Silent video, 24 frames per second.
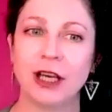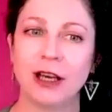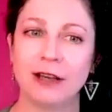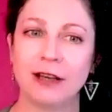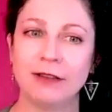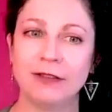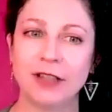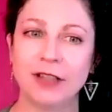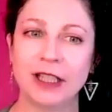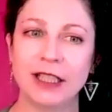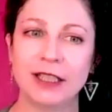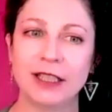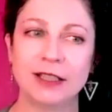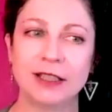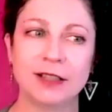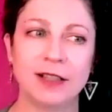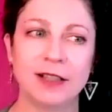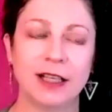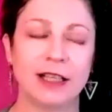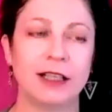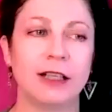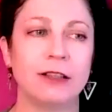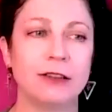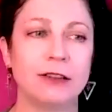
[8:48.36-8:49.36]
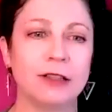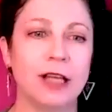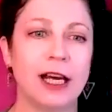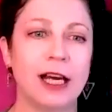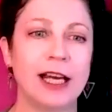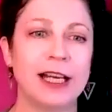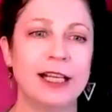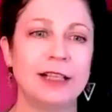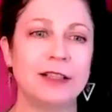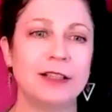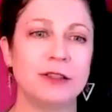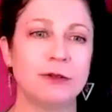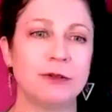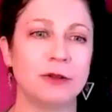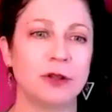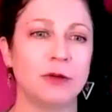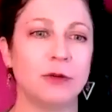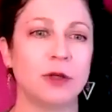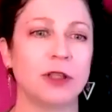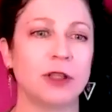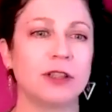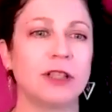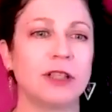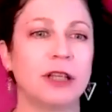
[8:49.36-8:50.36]
of it that aligns with the
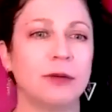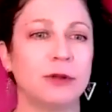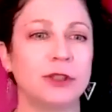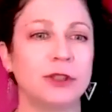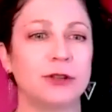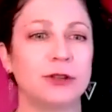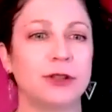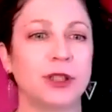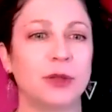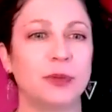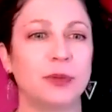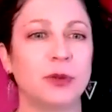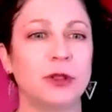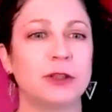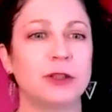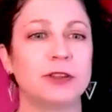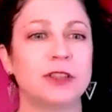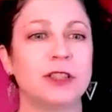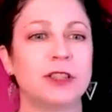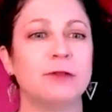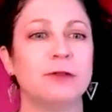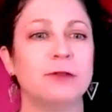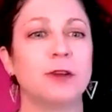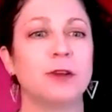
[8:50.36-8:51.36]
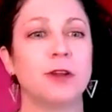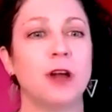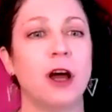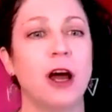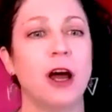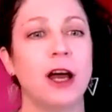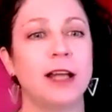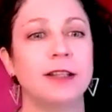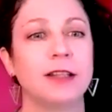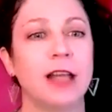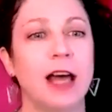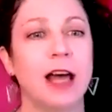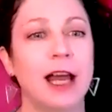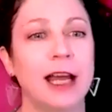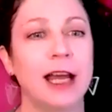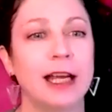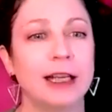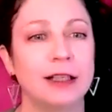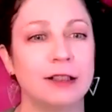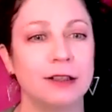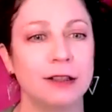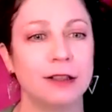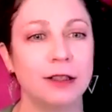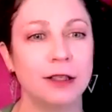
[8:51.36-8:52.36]
work that we're doing in person for the
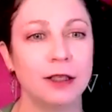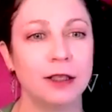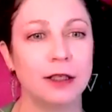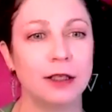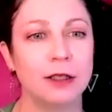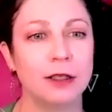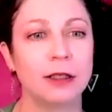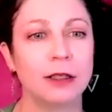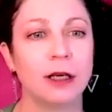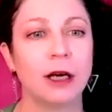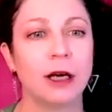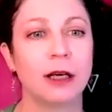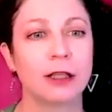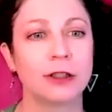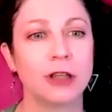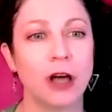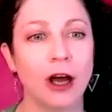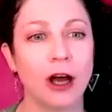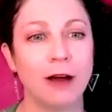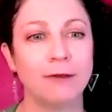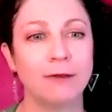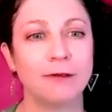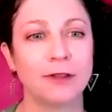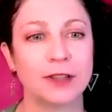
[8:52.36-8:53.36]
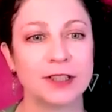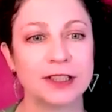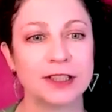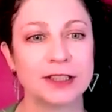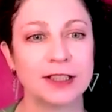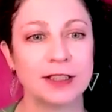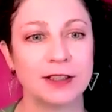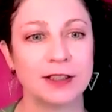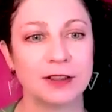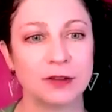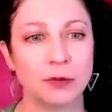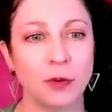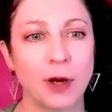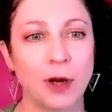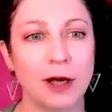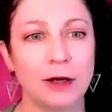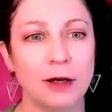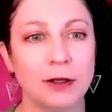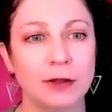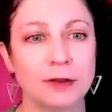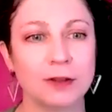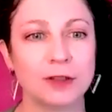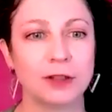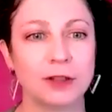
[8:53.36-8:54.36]
online conference as
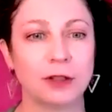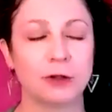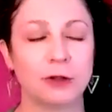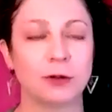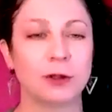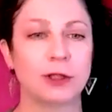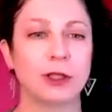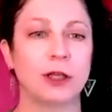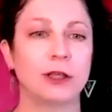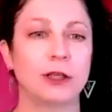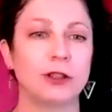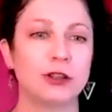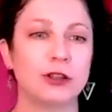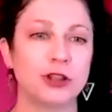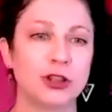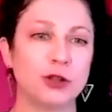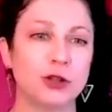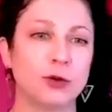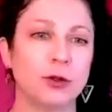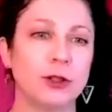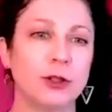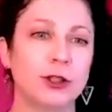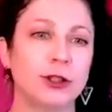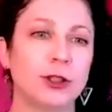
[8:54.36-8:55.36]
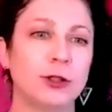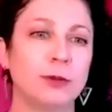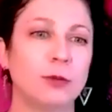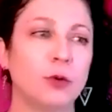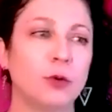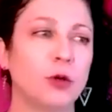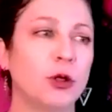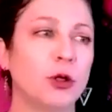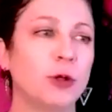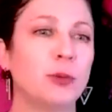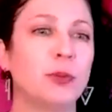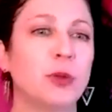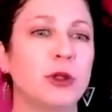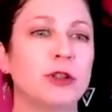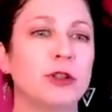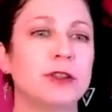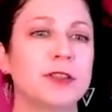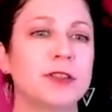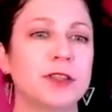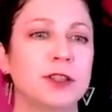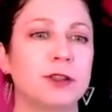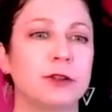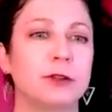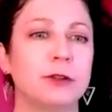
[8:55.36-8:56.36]
well. So a shorter, more
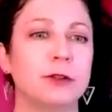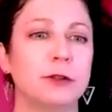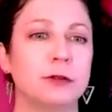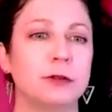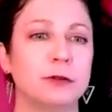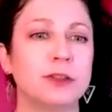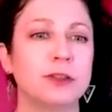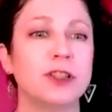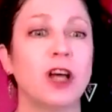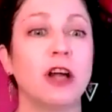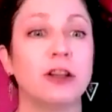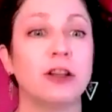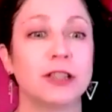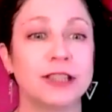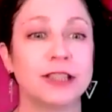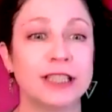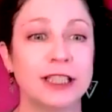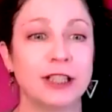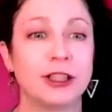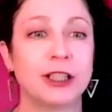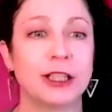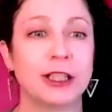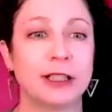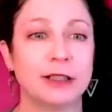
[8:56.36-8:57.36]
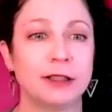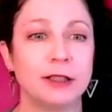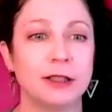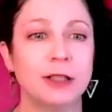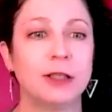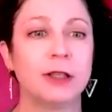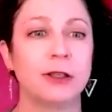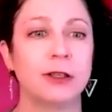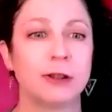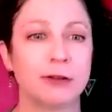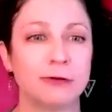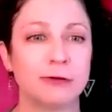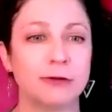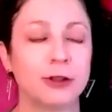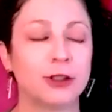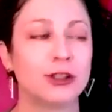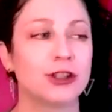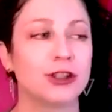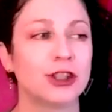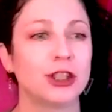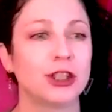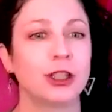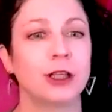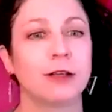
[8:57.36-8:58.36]
personal, solitary
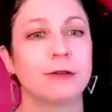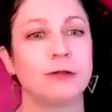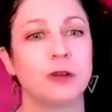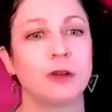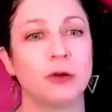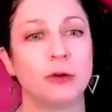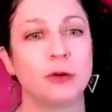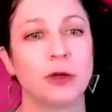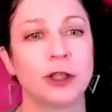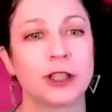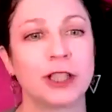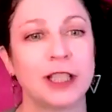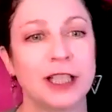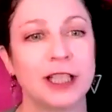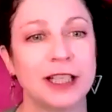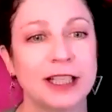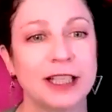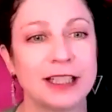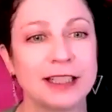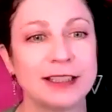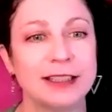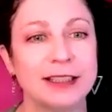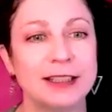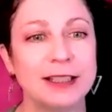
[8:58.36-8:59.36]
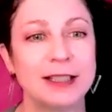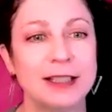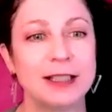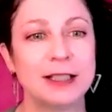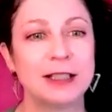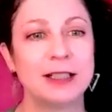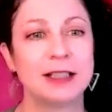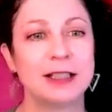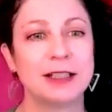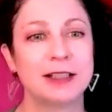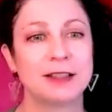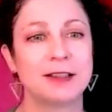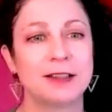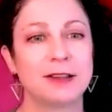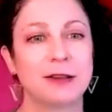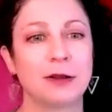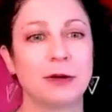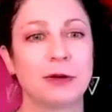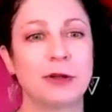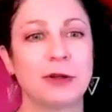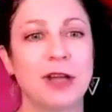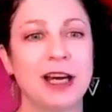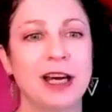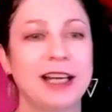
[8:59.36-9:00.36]
version of the working.
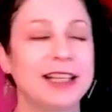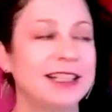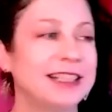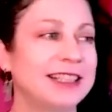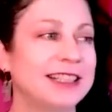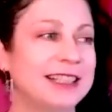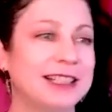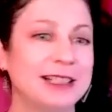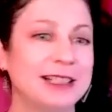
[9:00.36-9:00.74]
So that,